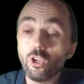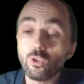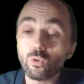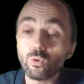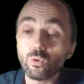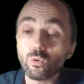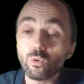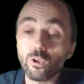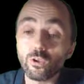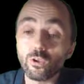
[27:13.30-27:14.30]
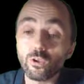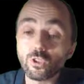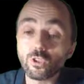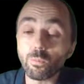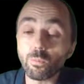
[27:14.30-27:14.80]
to the
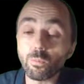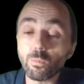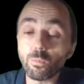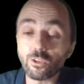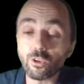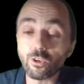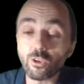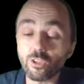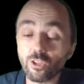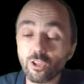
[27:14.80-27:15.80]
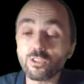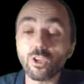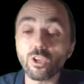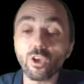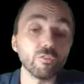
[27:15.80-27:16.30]
support and confidence
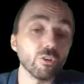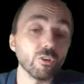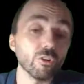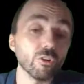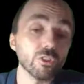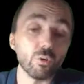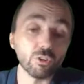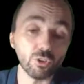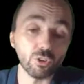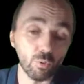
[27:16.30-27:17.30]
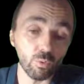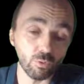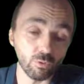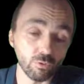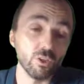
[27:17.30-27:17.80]
of the sequential
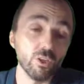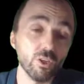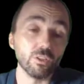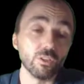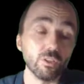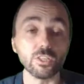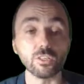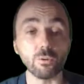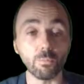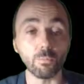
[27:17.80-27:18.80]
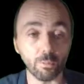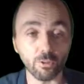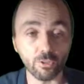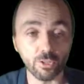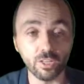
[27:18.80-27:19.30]
rules. This is a
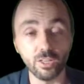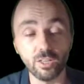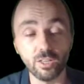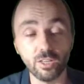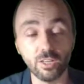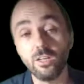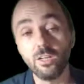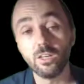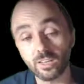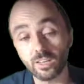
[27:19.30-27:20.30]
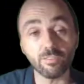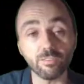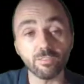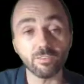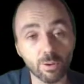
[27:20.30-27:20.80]
property that I have
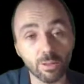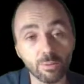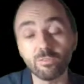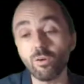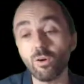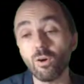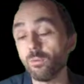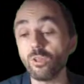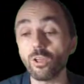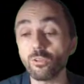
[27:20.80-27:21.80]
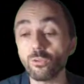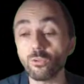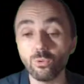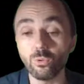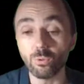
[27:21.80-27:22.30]
explained before. I will not
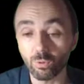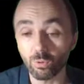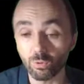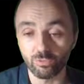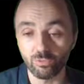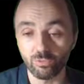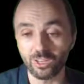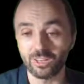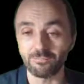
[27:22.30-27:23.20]
do the proof, okay?